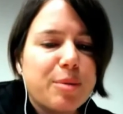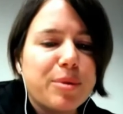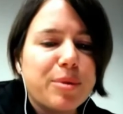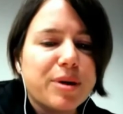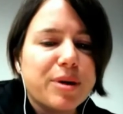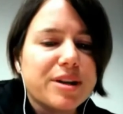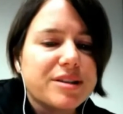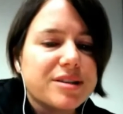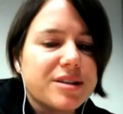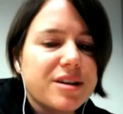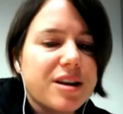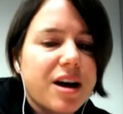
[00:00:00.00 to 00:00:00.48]

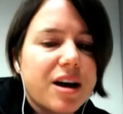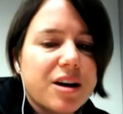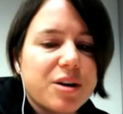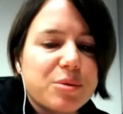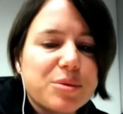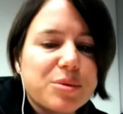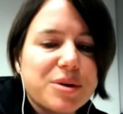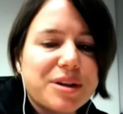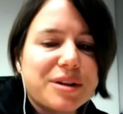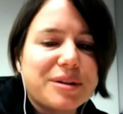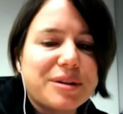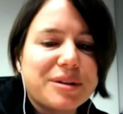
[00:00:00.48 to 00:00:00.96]
But it's not
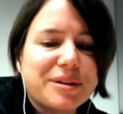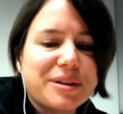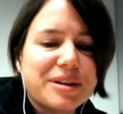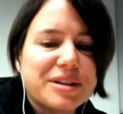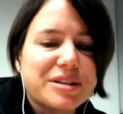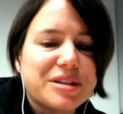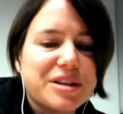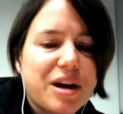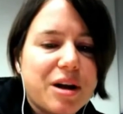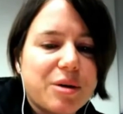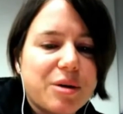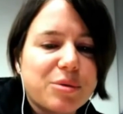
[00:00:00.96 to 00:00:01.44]
real
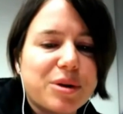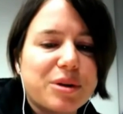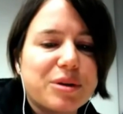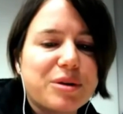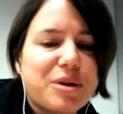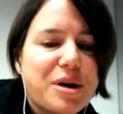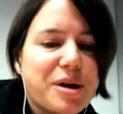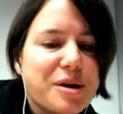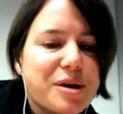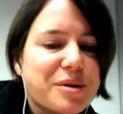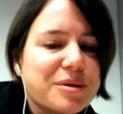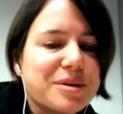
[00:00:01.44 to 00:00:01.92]

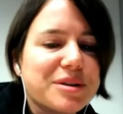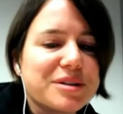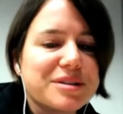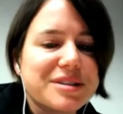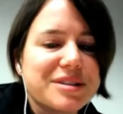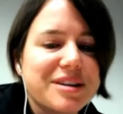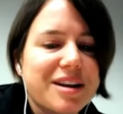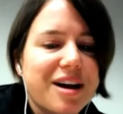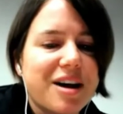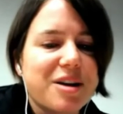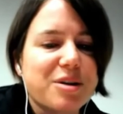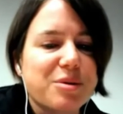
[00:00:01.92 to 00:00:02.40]
code.
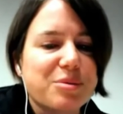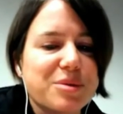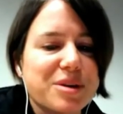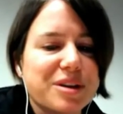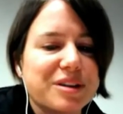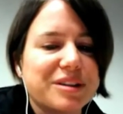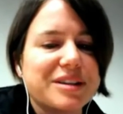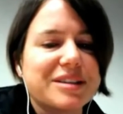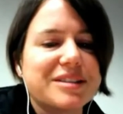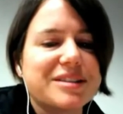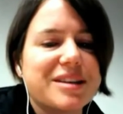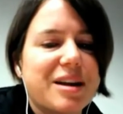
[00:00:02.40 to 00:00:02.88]
It's not a
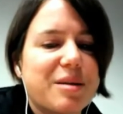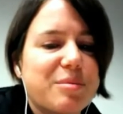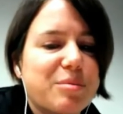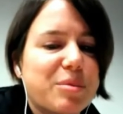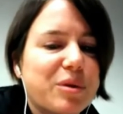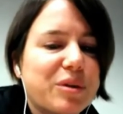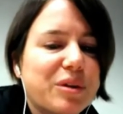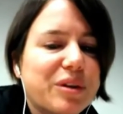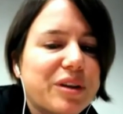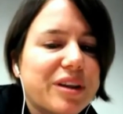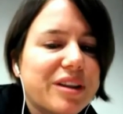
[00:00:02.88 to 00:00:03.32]
real example.